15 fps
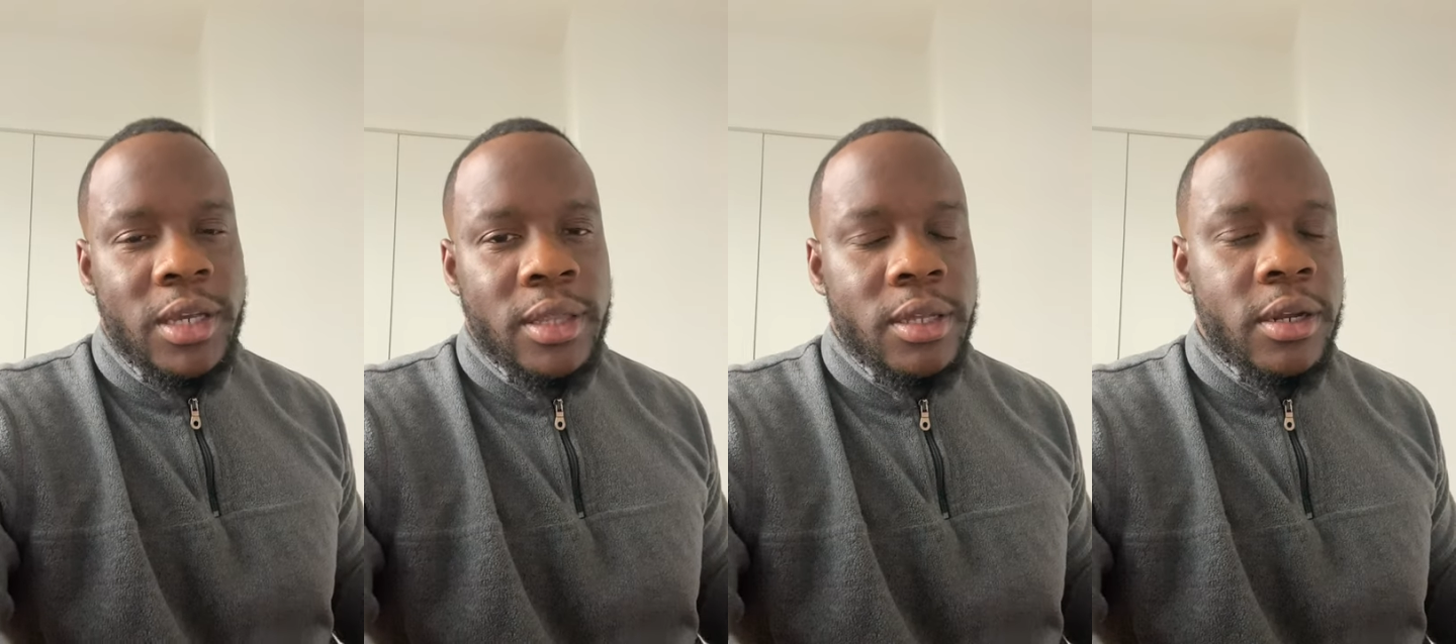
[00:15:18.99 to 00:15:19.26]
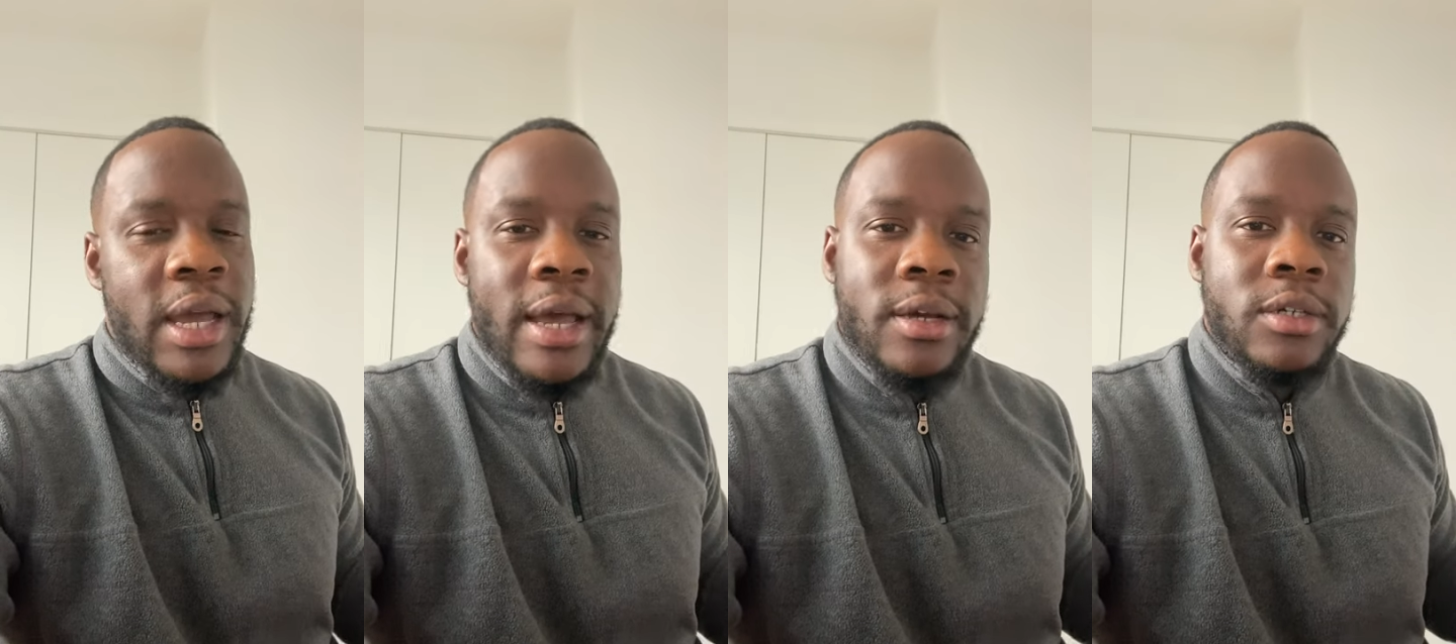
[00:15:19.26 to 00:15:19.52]
and
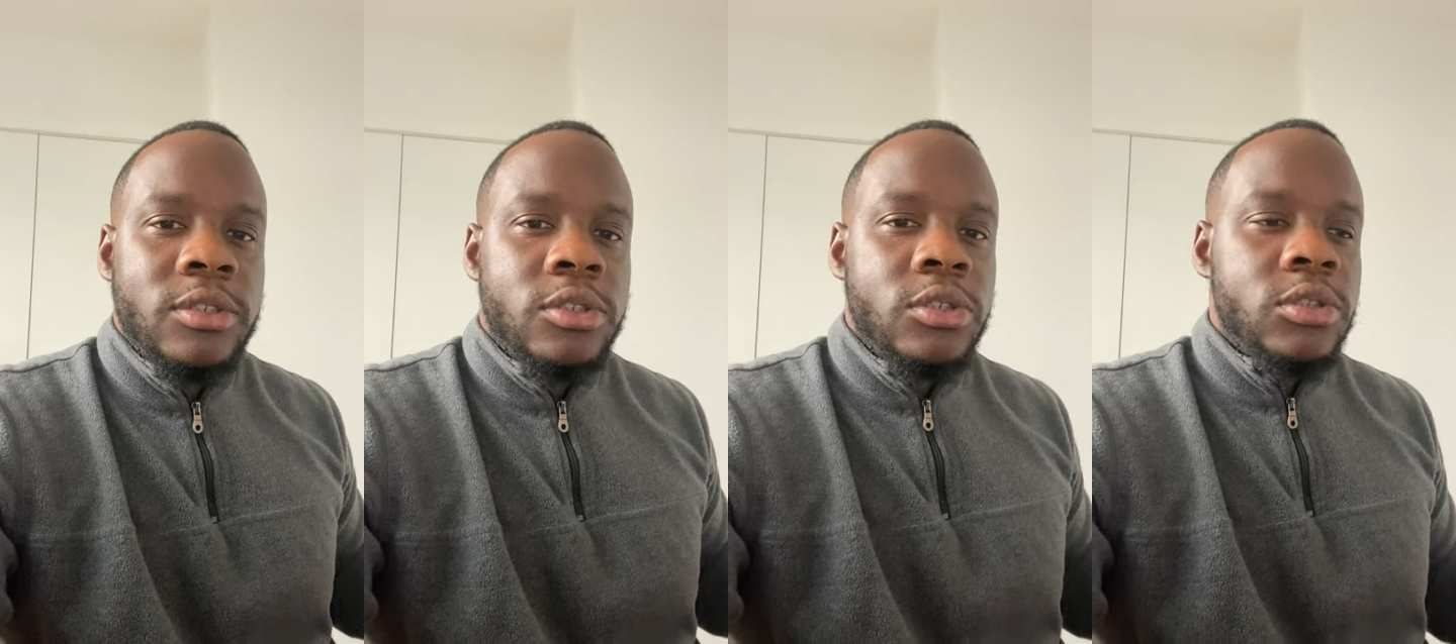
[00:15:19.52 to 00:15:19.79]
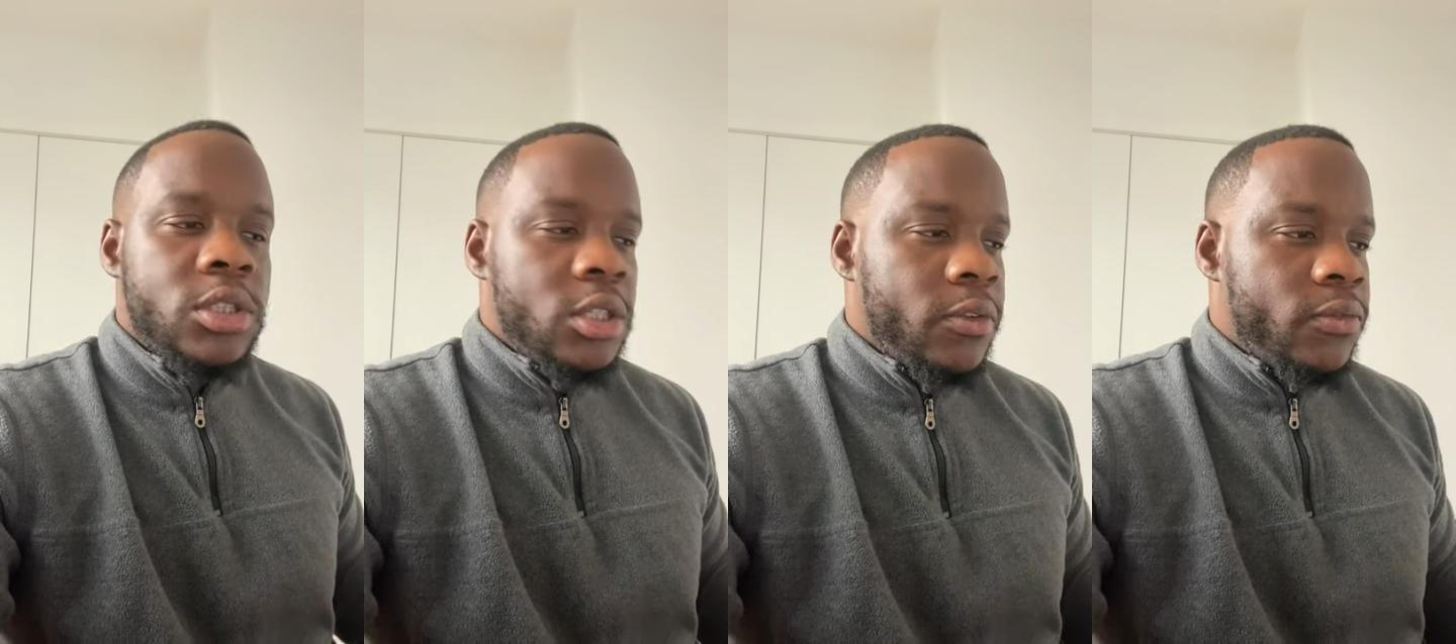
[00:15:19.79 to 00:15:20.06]
they're not
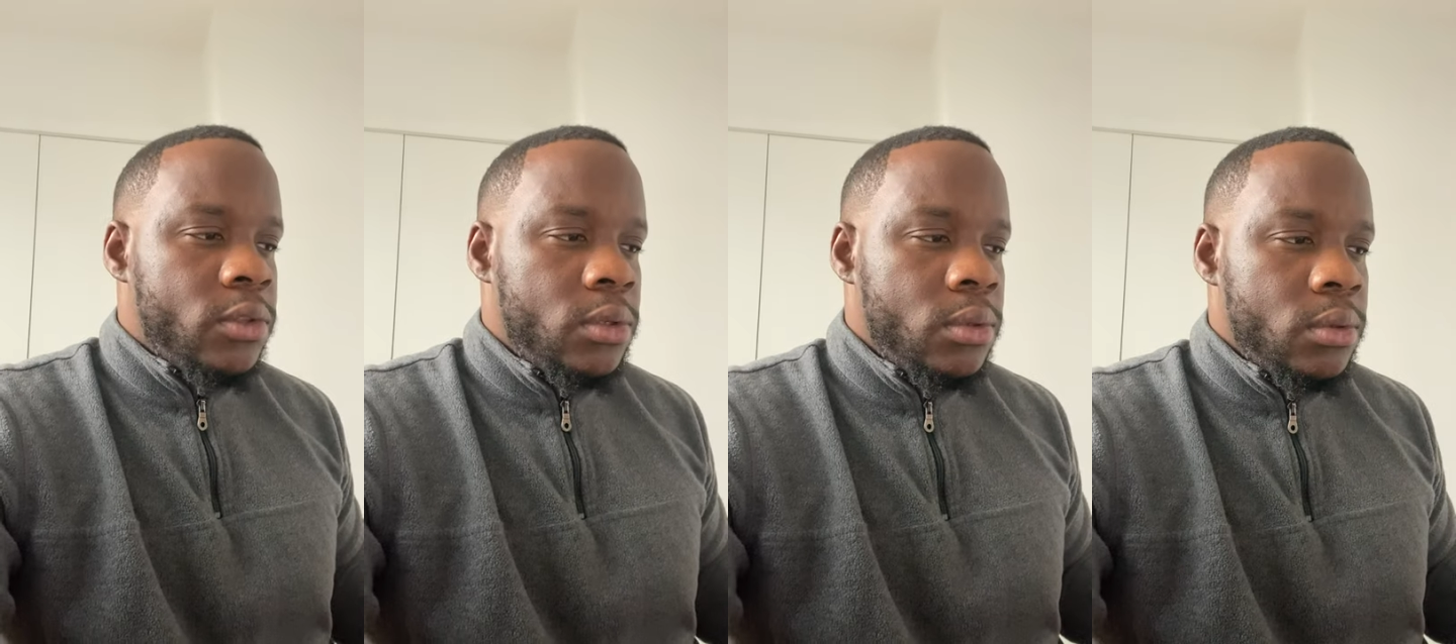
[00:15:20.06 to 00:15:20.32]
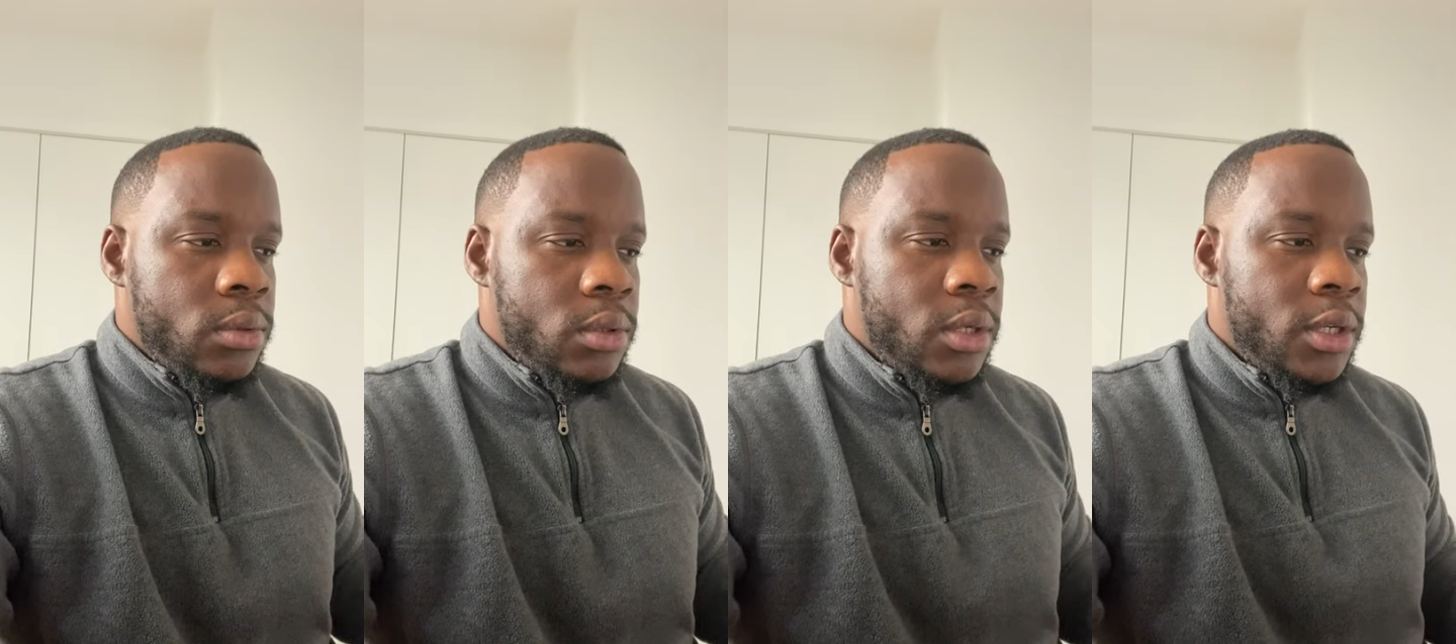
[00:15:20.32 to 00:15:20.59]
conducive
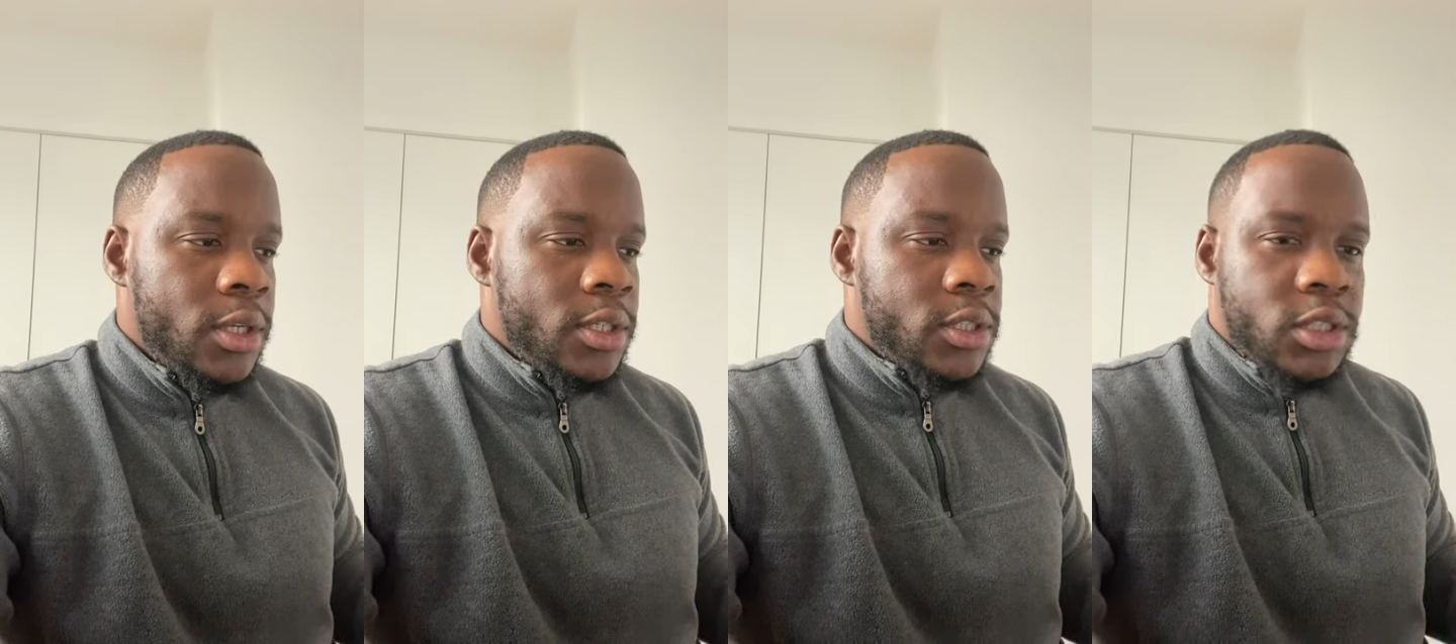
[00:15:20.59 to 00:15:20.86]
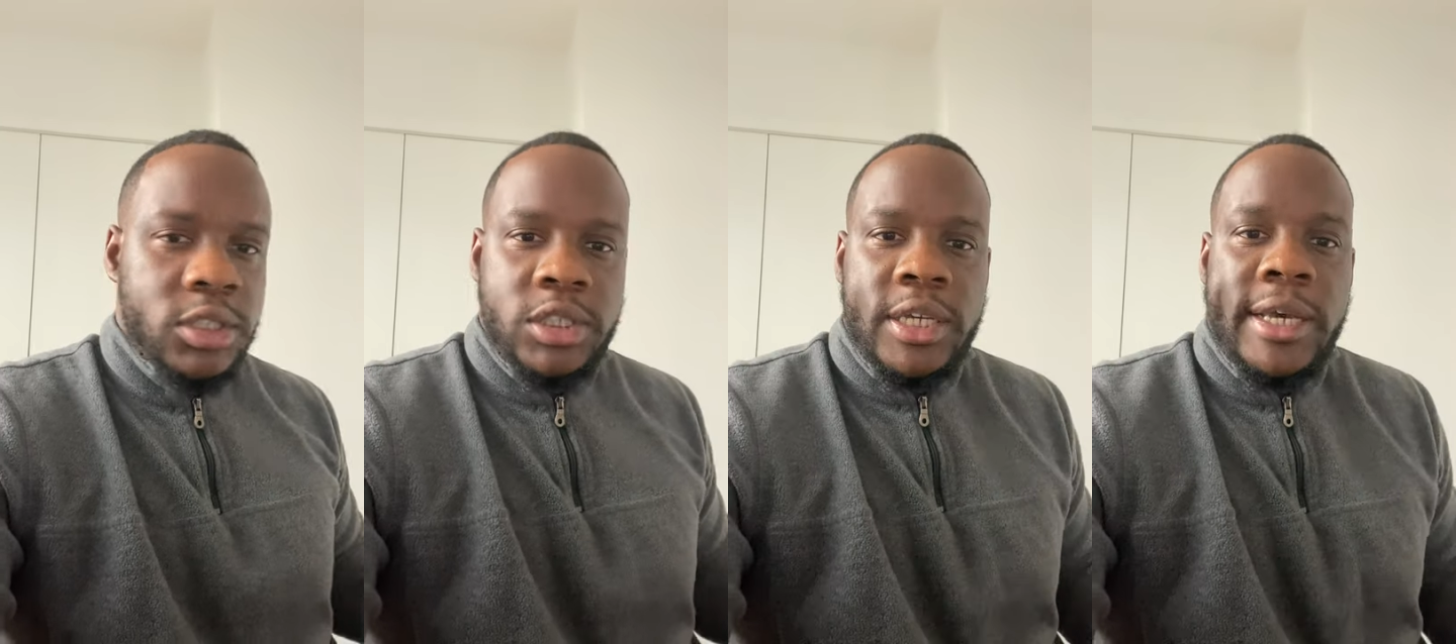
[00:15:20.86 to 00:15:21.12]
to
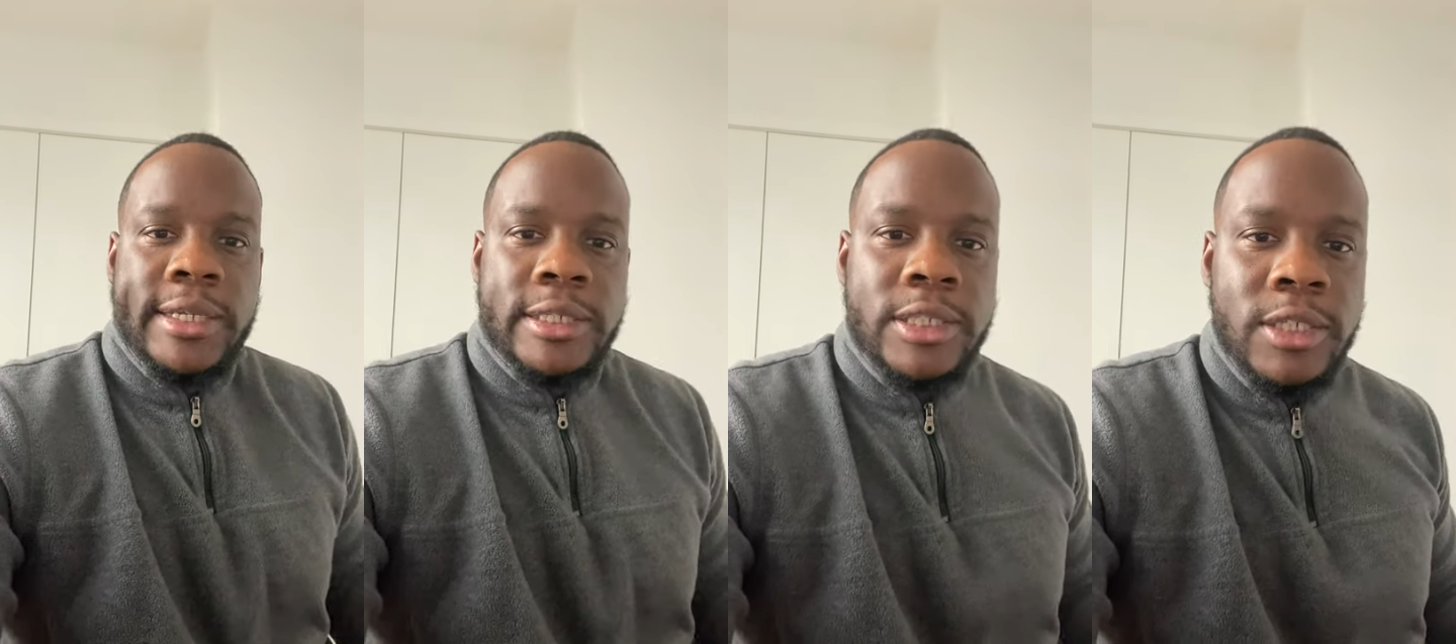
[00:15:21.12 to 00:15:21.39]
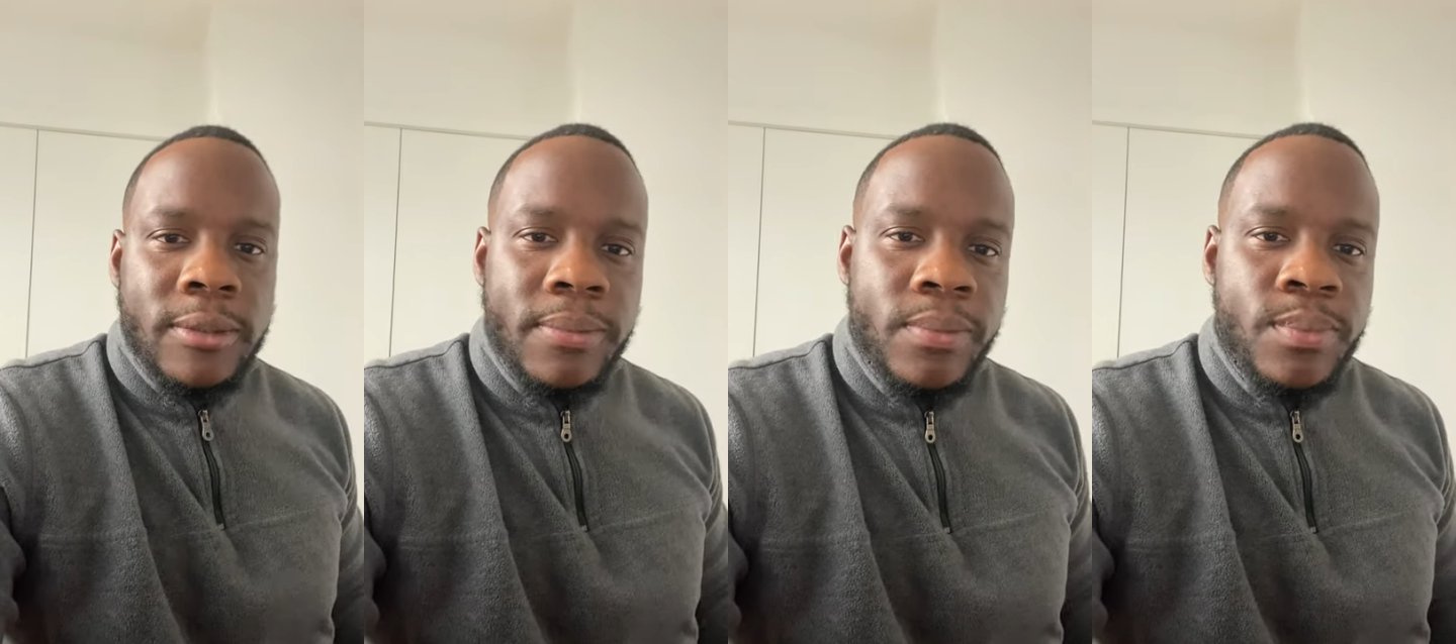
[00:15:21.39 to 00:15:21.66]

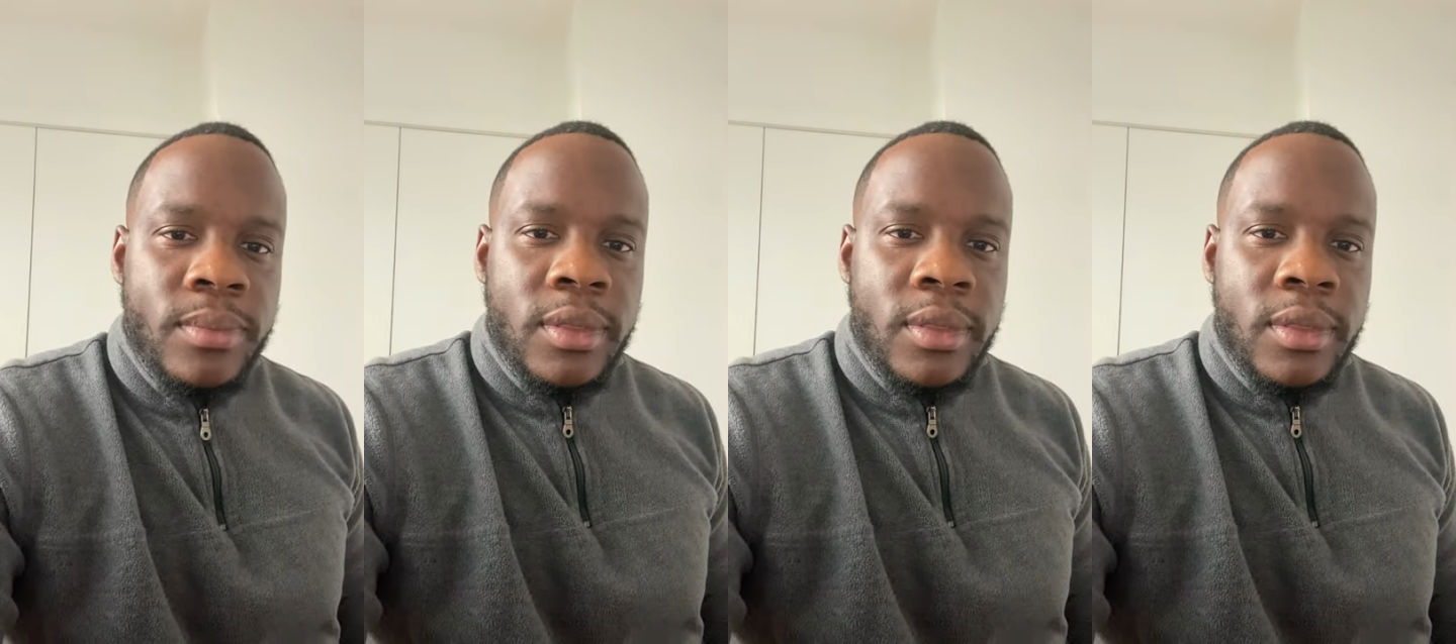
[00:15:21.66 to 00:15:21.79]
success.